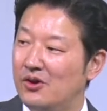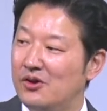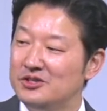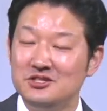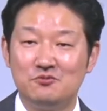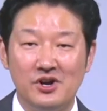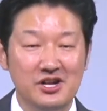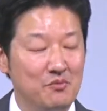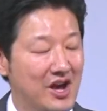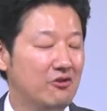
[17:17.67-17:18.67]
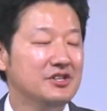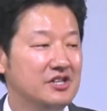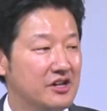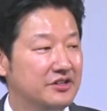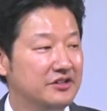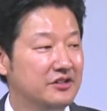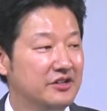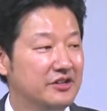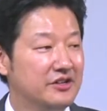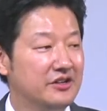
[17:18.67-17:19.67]
She's running marathons. Amen.
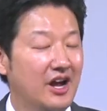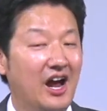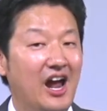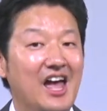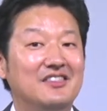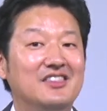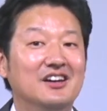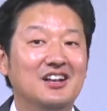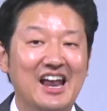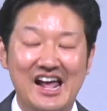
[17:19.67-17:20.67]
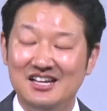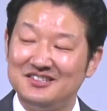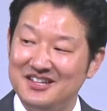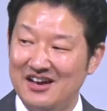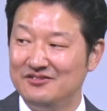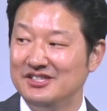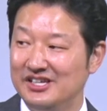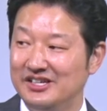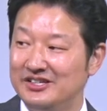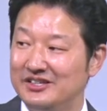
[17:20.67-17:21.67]
At the late
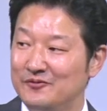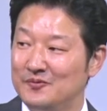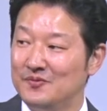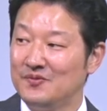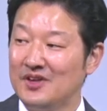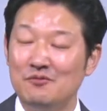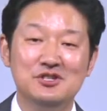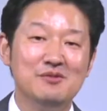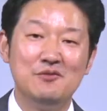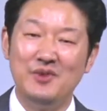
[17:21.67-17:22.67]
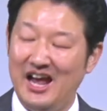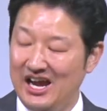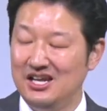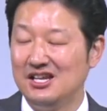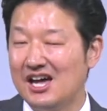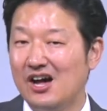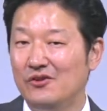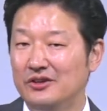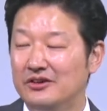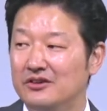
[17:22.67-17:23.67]
70s. I mean, she might be 80
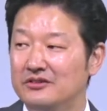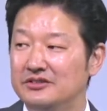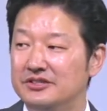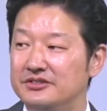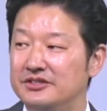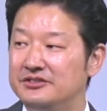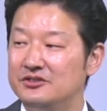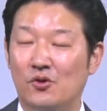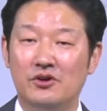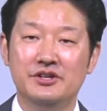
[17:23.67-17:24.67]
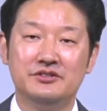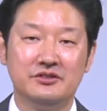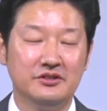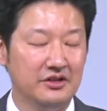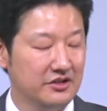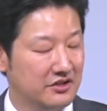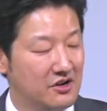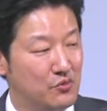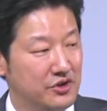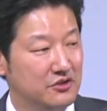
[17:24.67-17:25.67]
now, This story is a
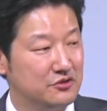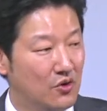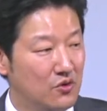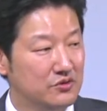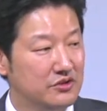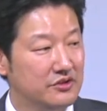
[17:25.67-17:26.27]
couple years old.